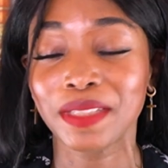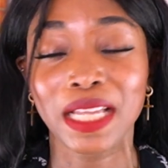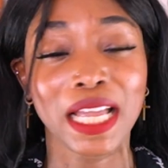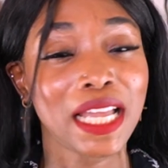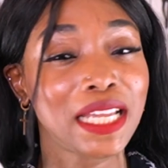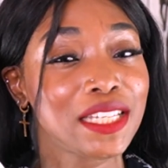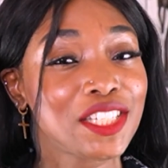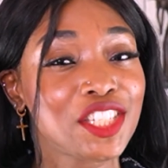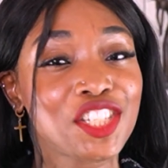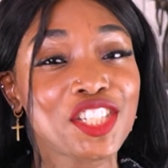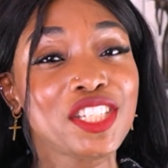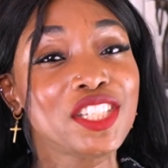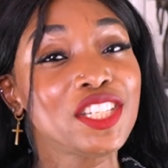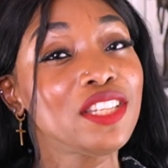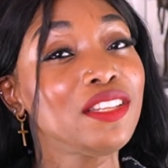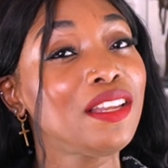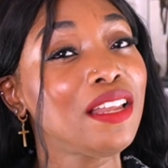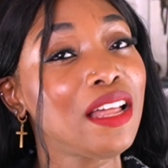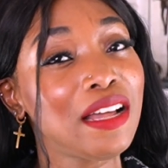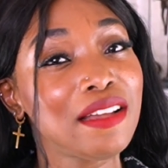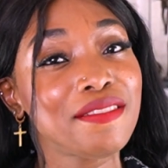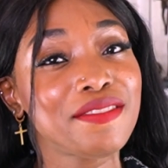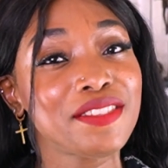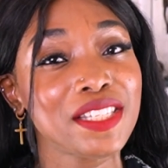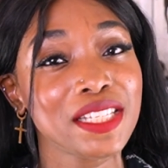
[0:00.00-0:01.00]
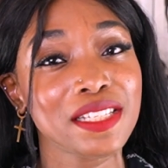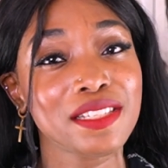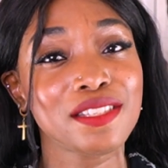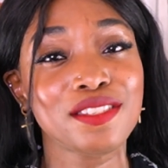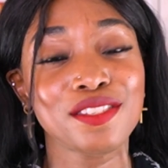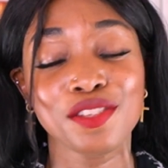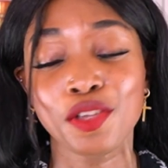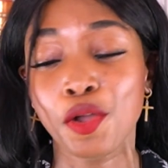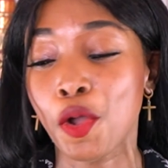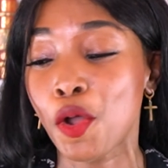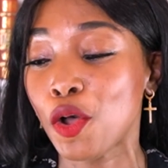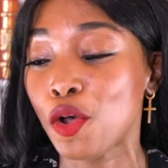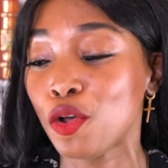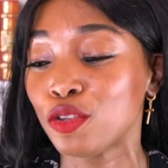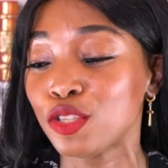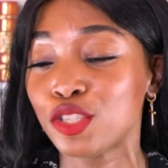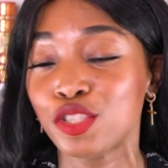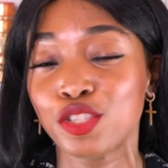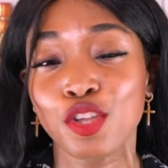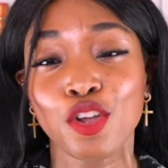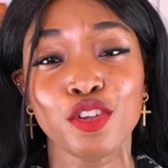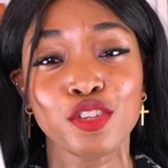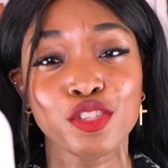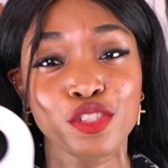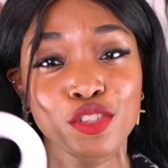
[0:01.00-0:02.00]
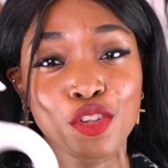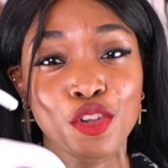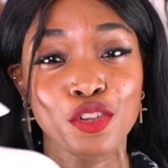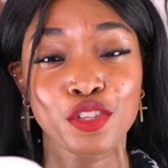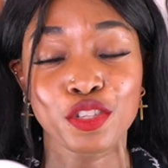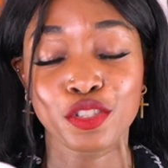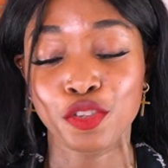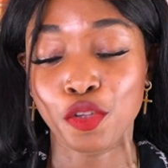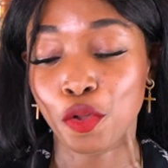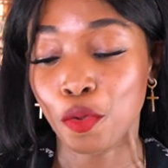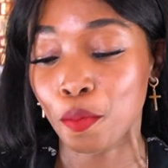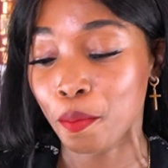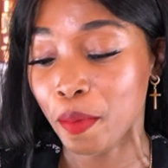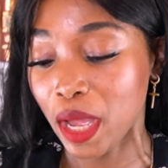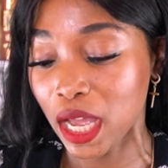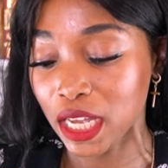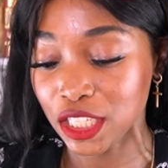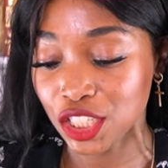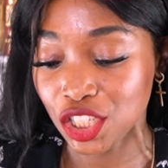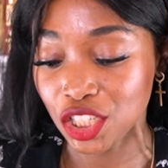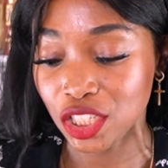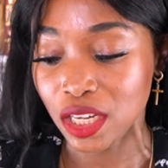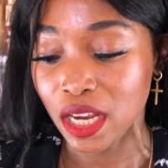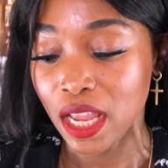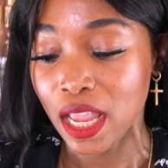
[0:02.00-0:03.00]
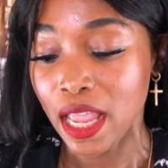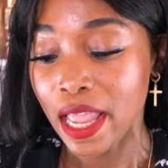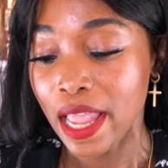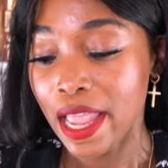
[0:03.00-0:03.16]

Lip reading: and she loves this so much.